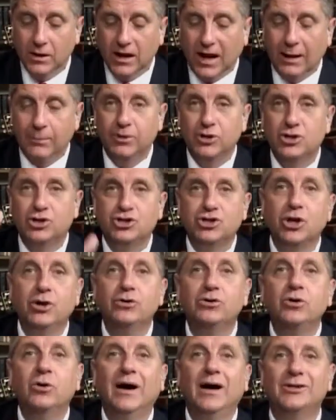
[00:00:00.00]
I'm going to show
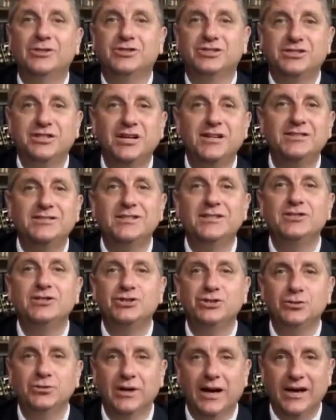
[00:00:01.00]
you how
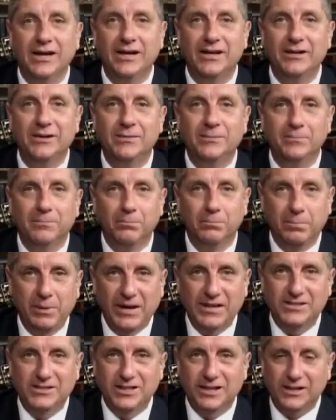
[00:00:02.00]
Citizens United
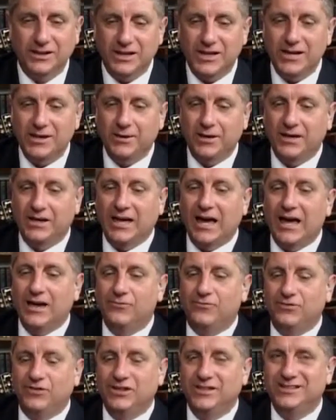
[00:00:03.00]
basically
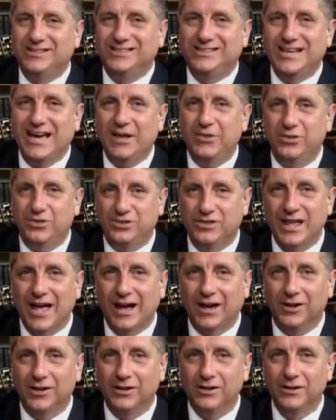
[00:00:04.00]
gave the death
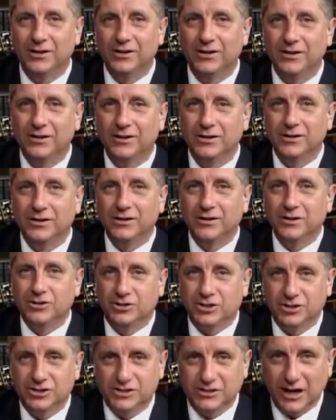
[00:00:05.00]
knell
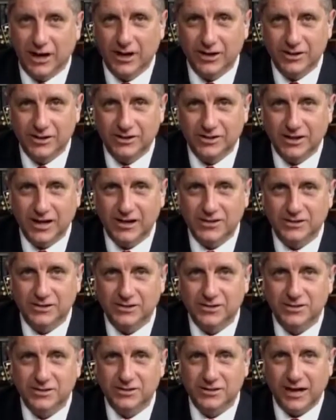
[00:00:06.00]
to stare
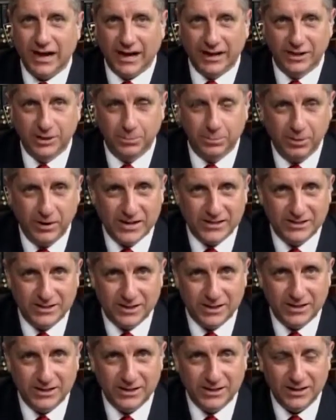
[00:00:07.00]
decisis and to
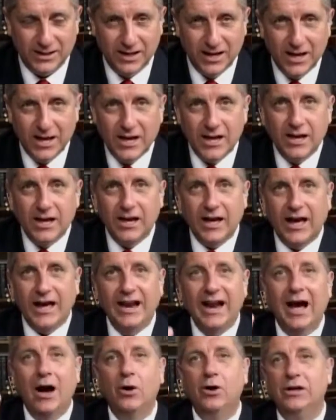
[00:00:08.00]
precedent,
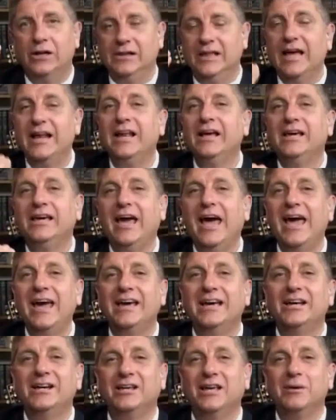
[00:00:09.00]
and how Elena
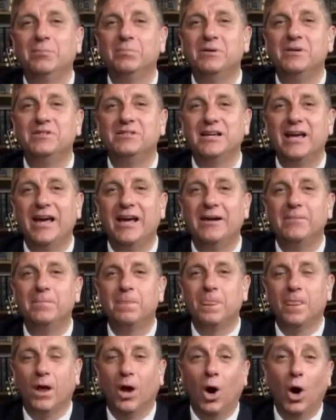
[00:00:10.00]
Kagan can be saying,
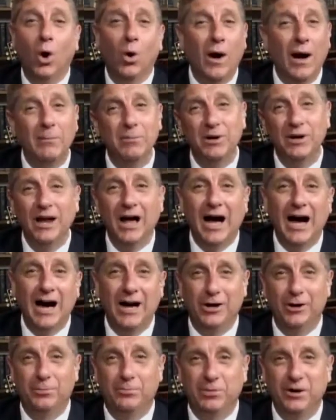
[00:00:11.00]
Oh, I'm going to
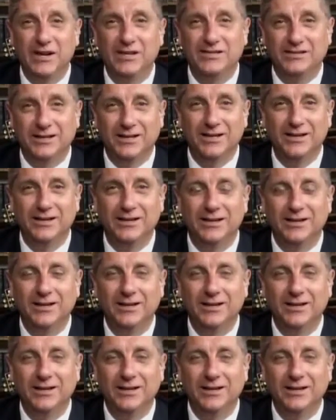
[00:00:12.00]
honor precedent.